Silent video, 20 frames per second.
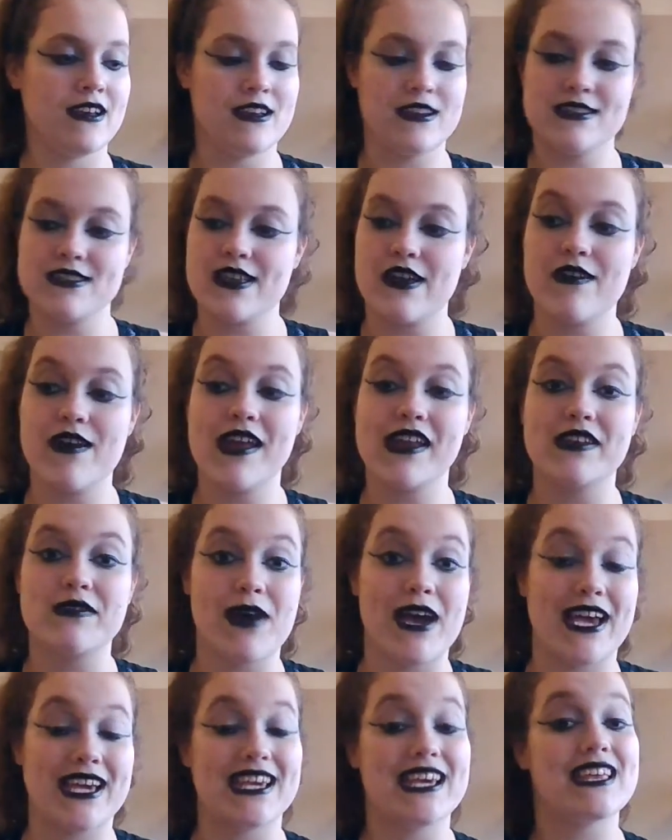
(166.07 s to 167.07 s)
So
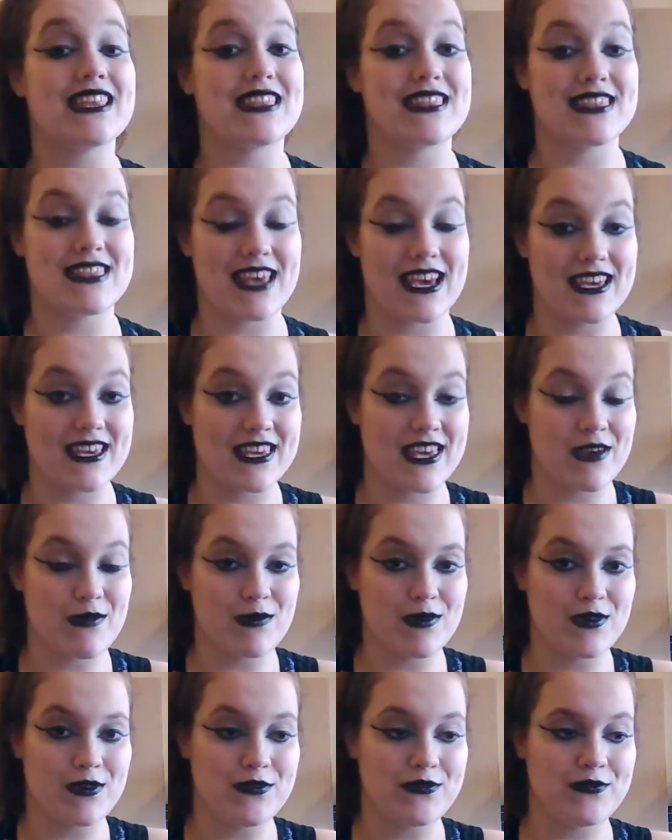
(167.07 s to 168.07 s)
anyway, thank
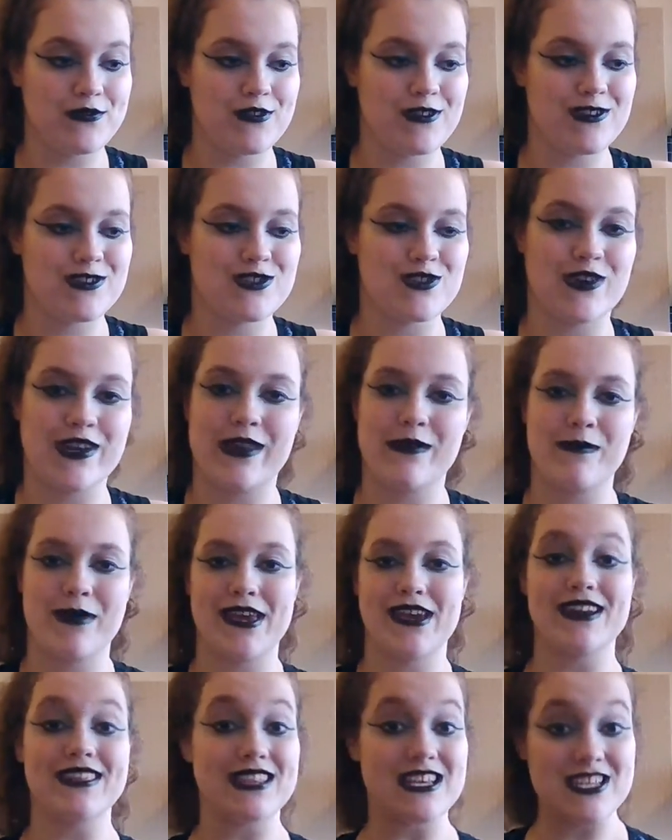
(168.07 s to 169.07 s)
you all for joining
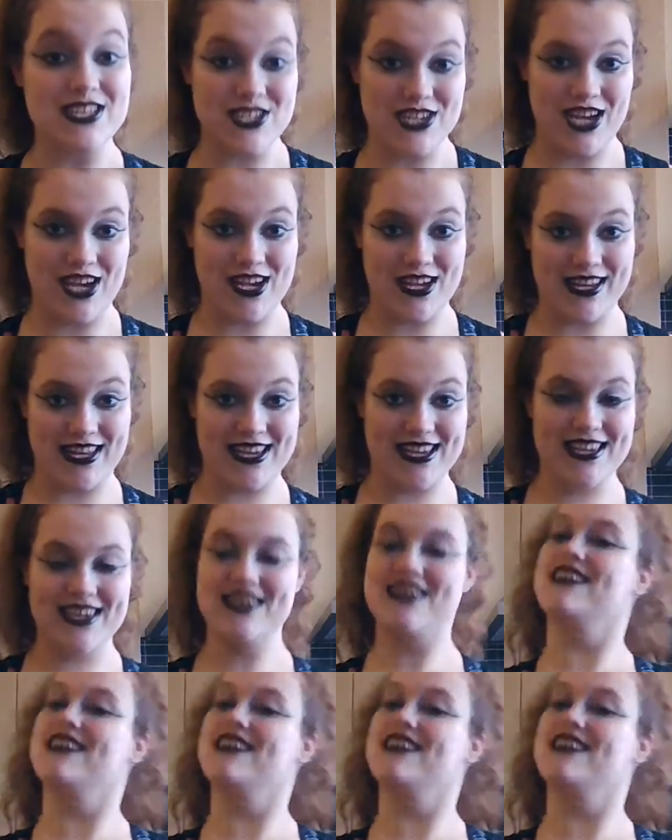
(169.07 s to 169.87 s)
me on this journey